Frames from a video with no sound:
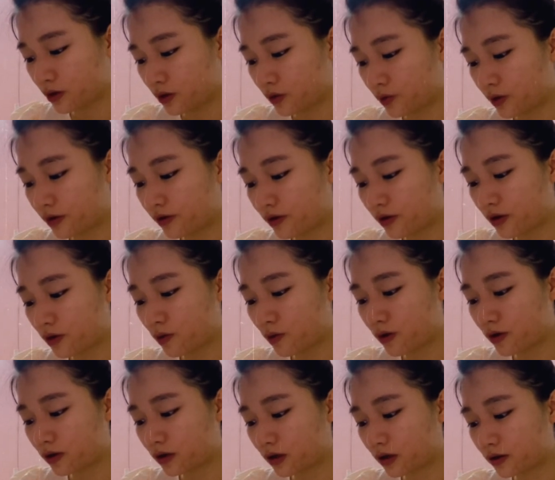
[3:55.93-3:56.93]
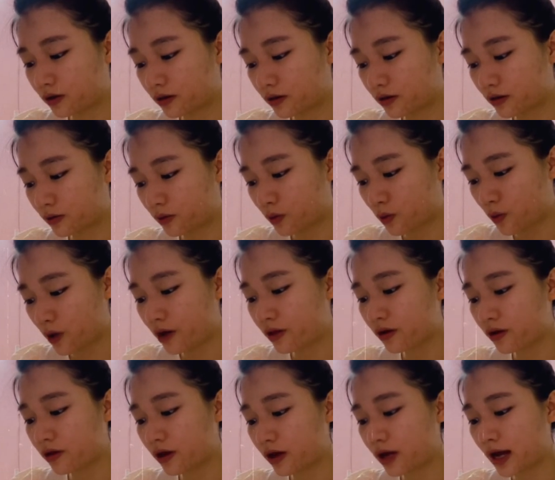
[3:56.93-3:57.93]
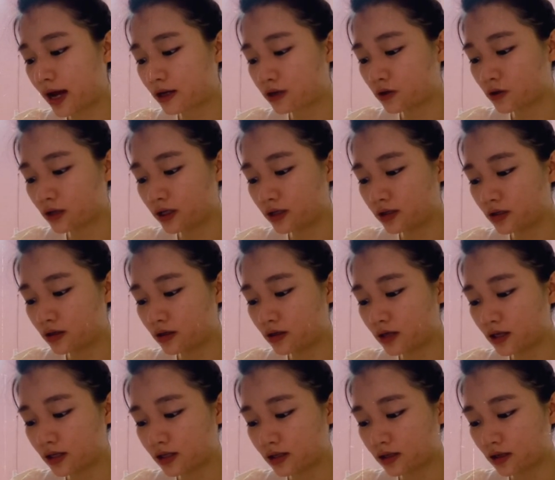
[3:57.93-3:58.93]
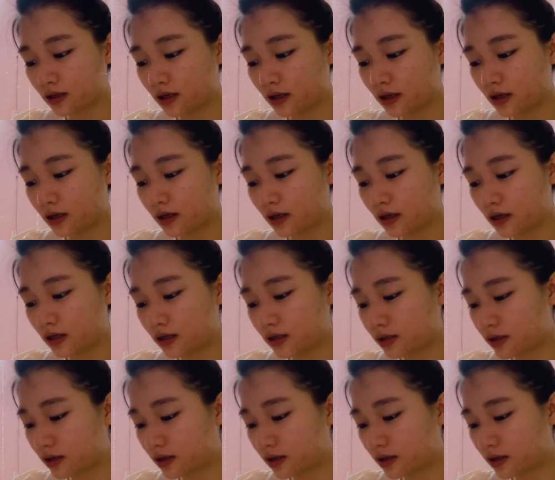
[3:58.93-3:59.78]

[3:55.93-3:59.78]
Whether they actually did this is